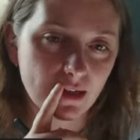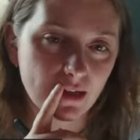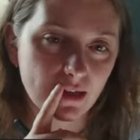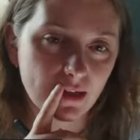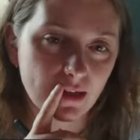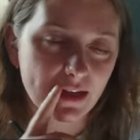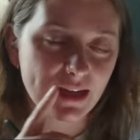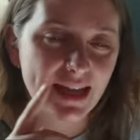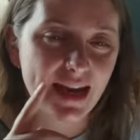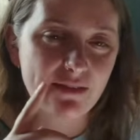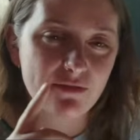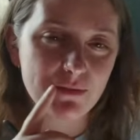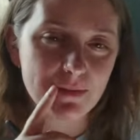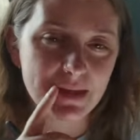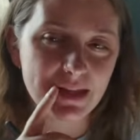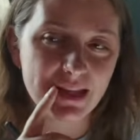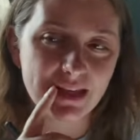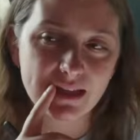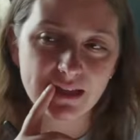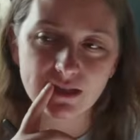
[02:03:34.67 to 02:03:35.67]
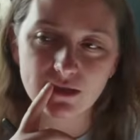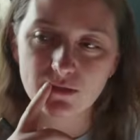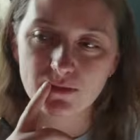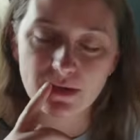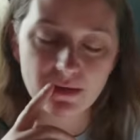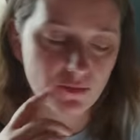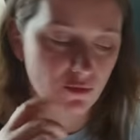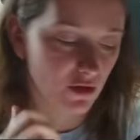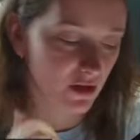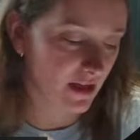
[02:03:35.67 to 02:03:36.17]
I can have it be like a little
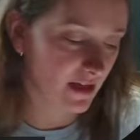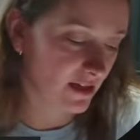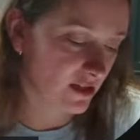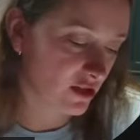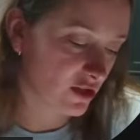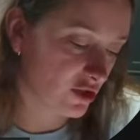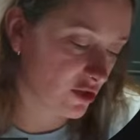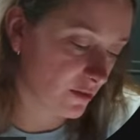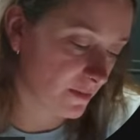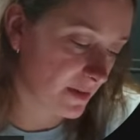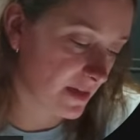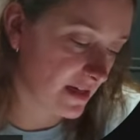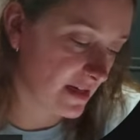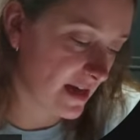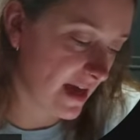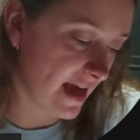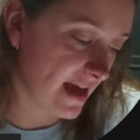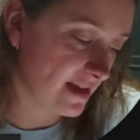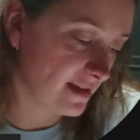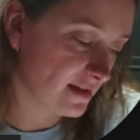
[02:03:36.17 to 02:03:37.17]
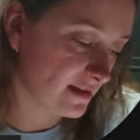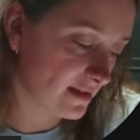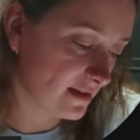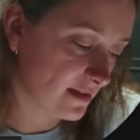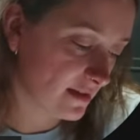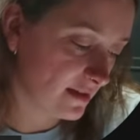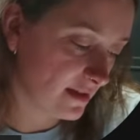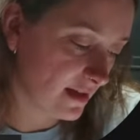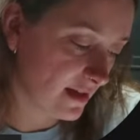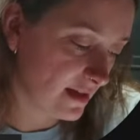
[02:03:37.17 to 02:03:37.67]
bit more like
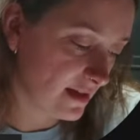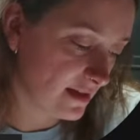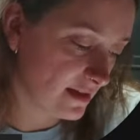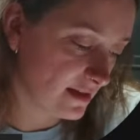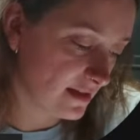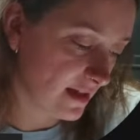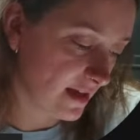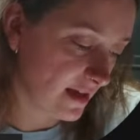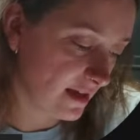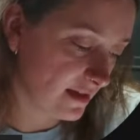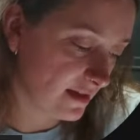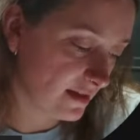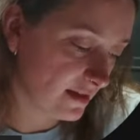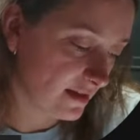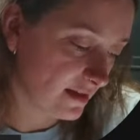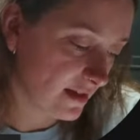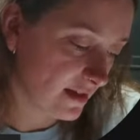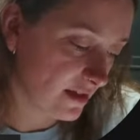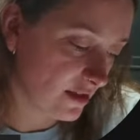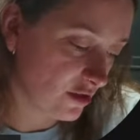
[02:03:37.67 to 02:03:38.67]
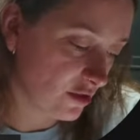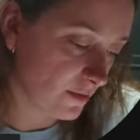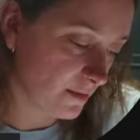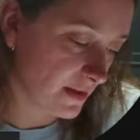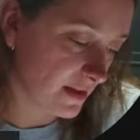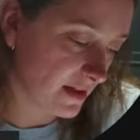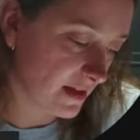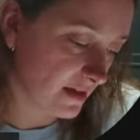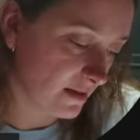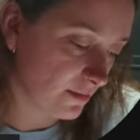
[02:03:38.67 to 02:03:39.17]
serpent-esque, and it's like it could
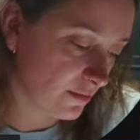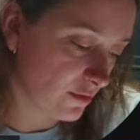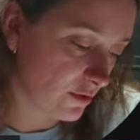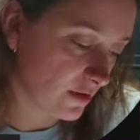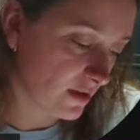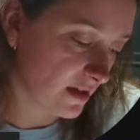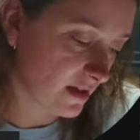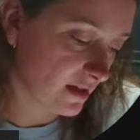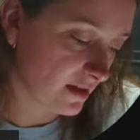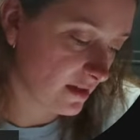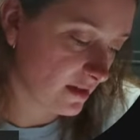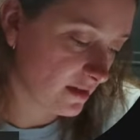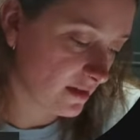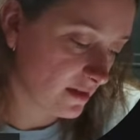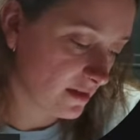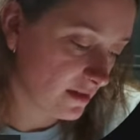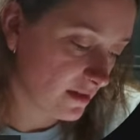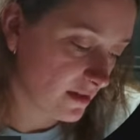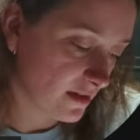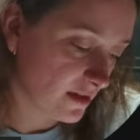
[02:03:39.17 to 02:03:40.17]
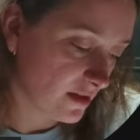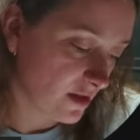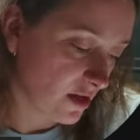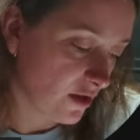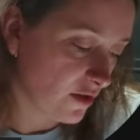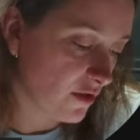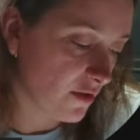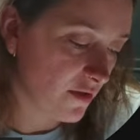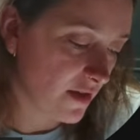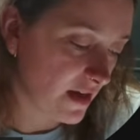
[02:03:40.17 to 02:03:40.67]
be like more like,
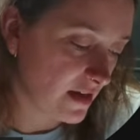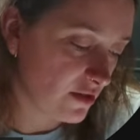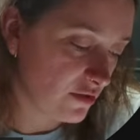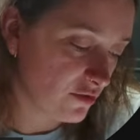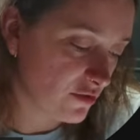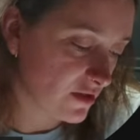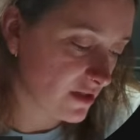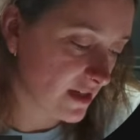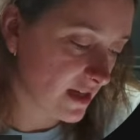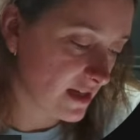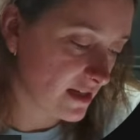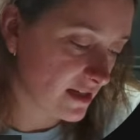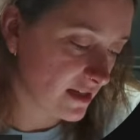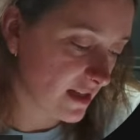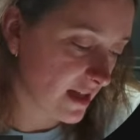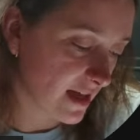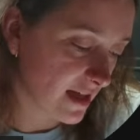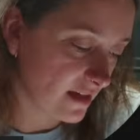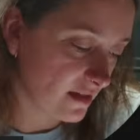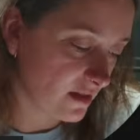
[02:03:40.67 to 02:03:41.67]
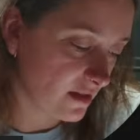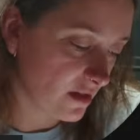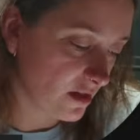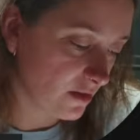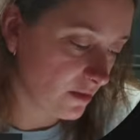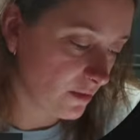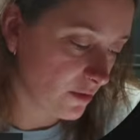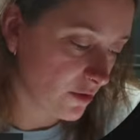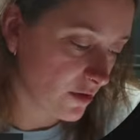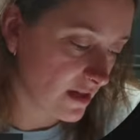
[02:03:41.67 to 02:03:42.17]
although then you just get into like, you
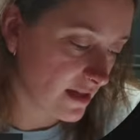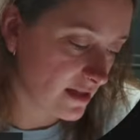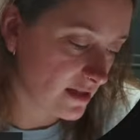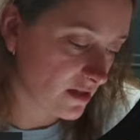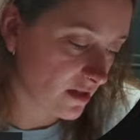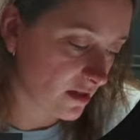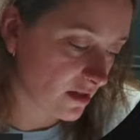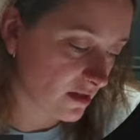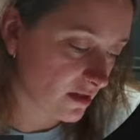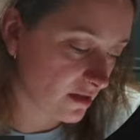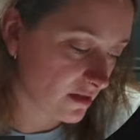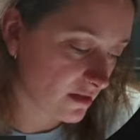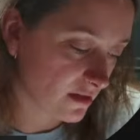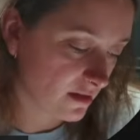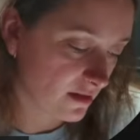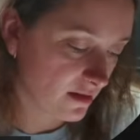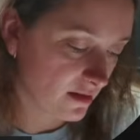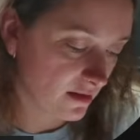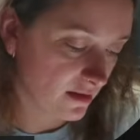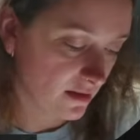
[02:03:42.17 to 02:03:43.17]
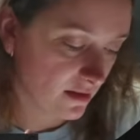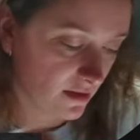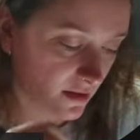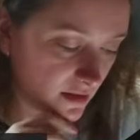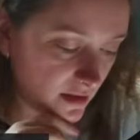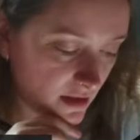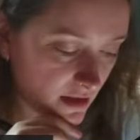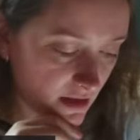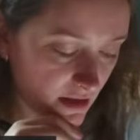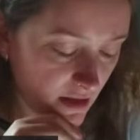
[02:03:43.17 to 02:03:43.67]
know, more Eastern
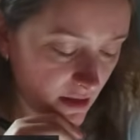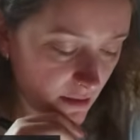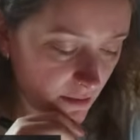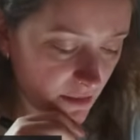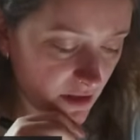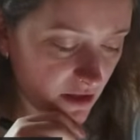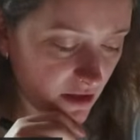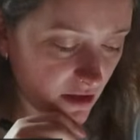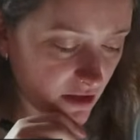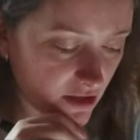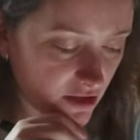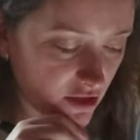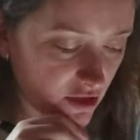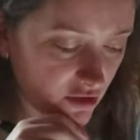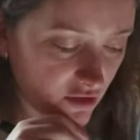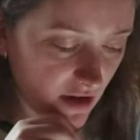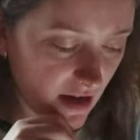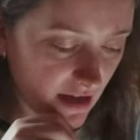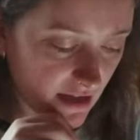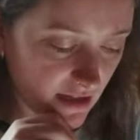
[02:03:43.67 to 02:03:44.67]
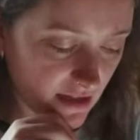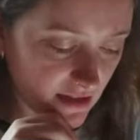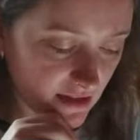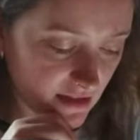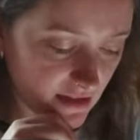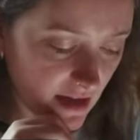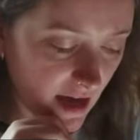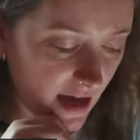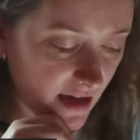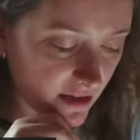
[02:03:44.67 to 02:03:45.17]
mythology
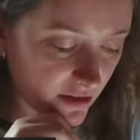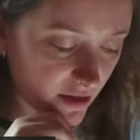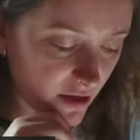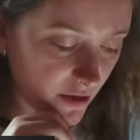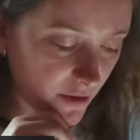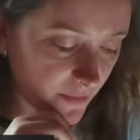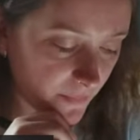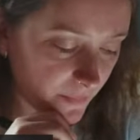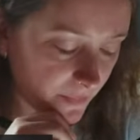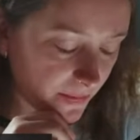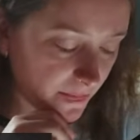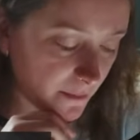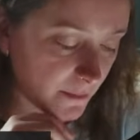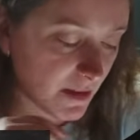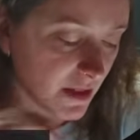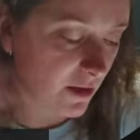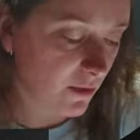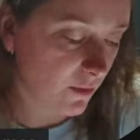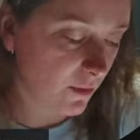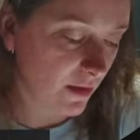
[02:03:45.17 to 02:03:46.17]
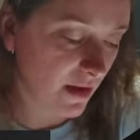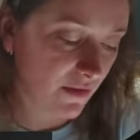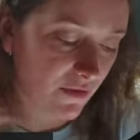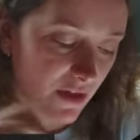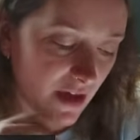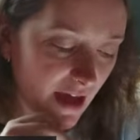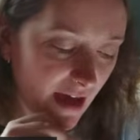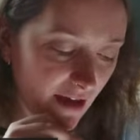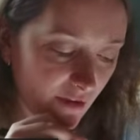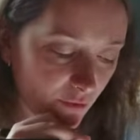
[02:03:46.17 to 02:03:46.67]
dragons. I don't know. But like if
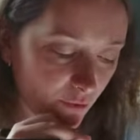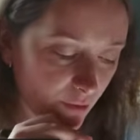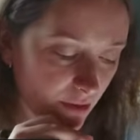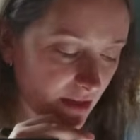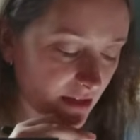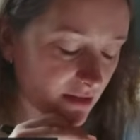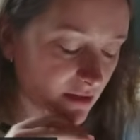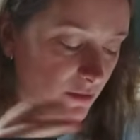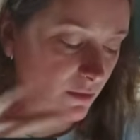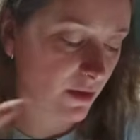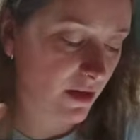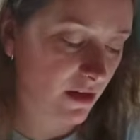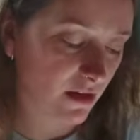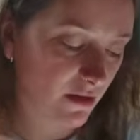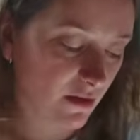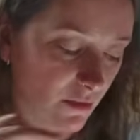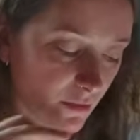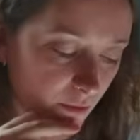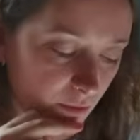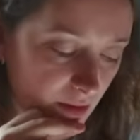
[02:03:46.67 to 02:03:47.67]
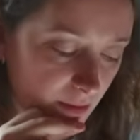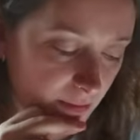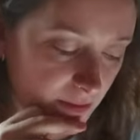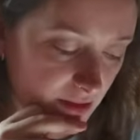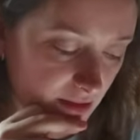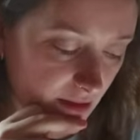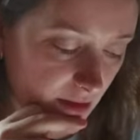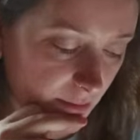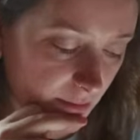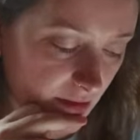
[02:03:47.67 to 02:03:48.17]
they have wings, where are the
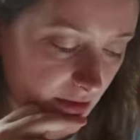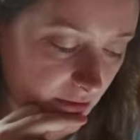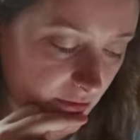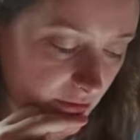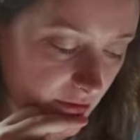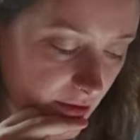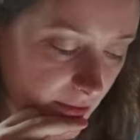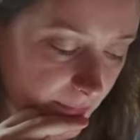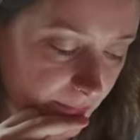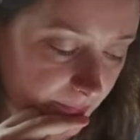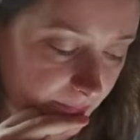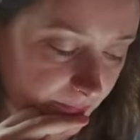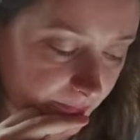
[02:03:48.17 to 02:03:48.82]
whips coming from?